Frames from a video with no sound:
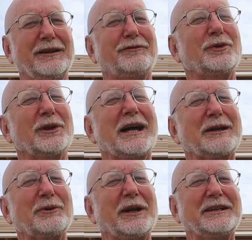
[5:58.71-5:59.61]
If you
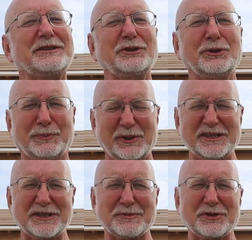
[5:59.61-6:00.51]
like what I do,
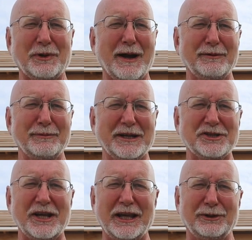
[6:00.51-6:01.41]
please subscribe to my
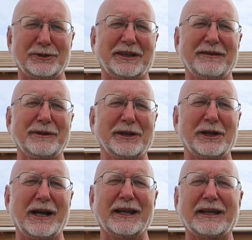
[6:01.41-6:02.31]
channel and give me a
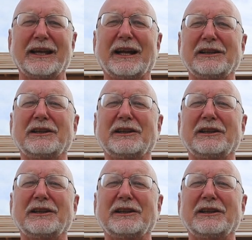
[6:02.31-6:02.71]
like. And I